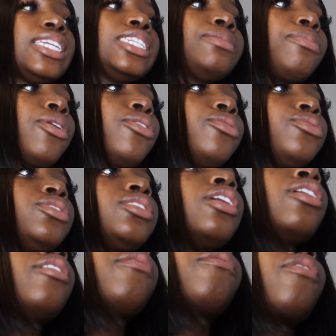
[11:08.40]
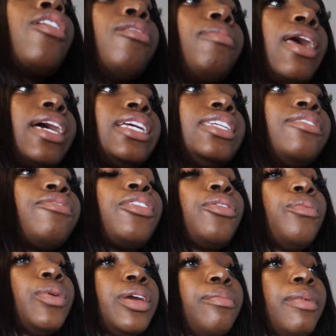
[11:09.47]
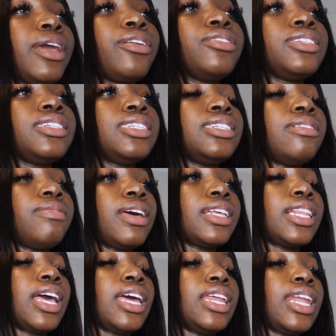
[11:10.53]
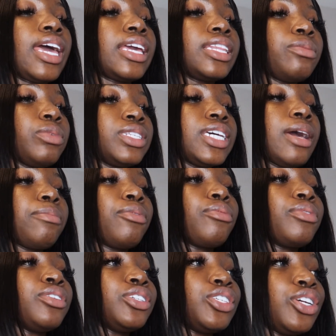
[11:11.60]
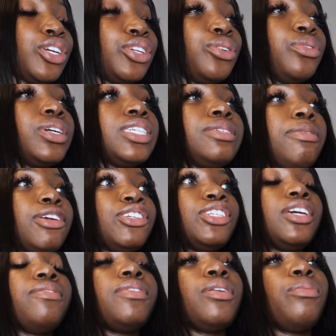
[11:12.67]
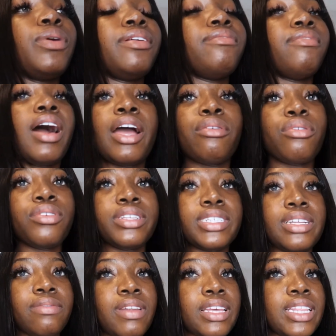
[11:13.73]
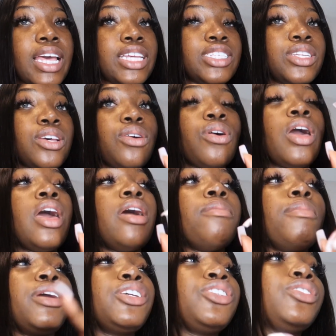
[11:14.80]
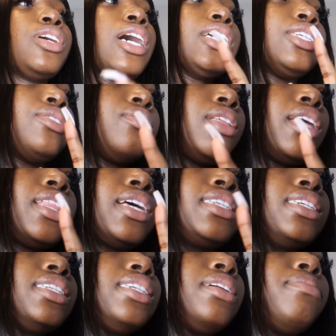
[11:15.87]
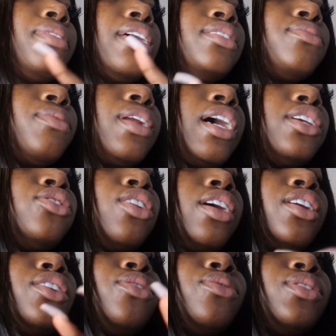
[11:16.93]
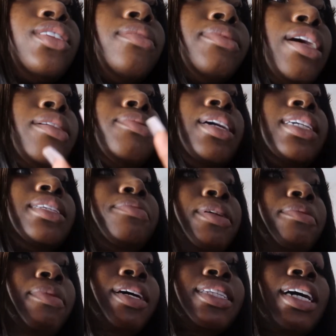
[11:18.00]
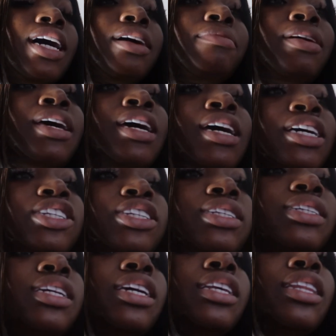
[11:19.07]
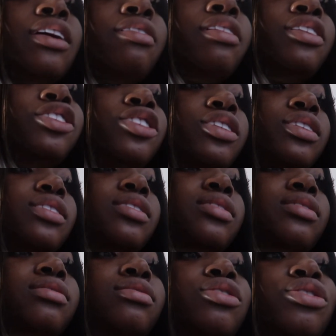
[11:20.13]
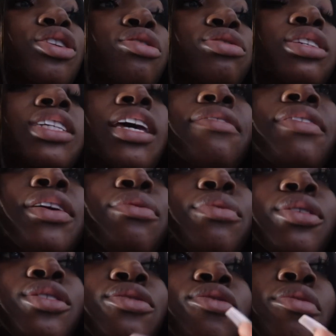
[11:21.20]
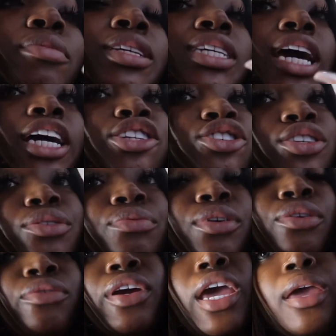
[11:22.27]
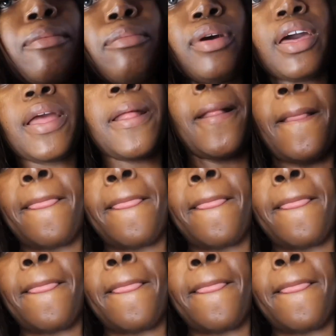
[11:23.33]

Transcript: inspos from like different wig makers and stuff like that, and like what type of reels they're doing, especially if it went viral and stuff like that. So make sure you guys do that. That's a tip. That's what I try to do. Sometimes I spend my time just sitting there and just, you know, saving reels for me to actually recreate. But